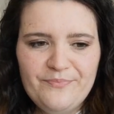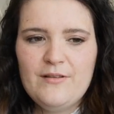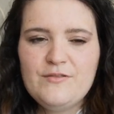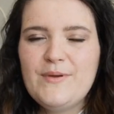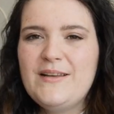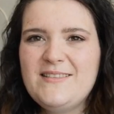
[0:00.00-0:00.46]

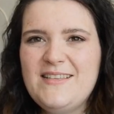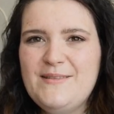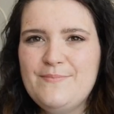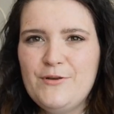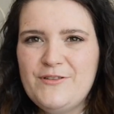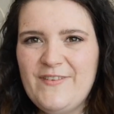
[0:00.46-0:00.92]
As well as
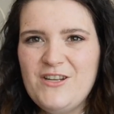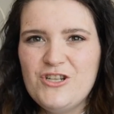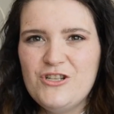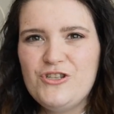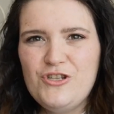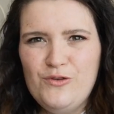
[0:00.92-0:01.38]
these
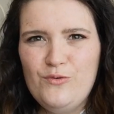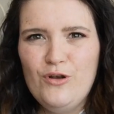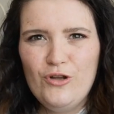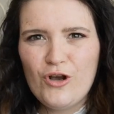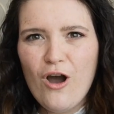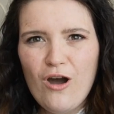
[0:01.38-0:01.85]
motivations to
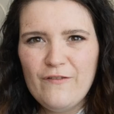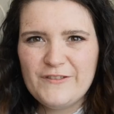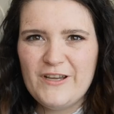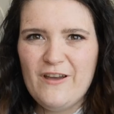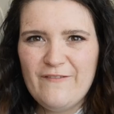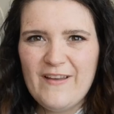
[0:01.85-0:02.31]
look
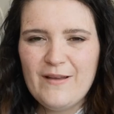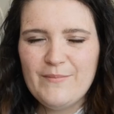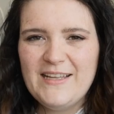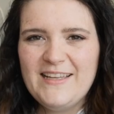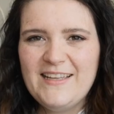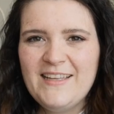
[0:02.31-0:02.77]
after her
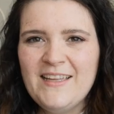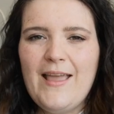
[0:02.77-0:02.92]
family,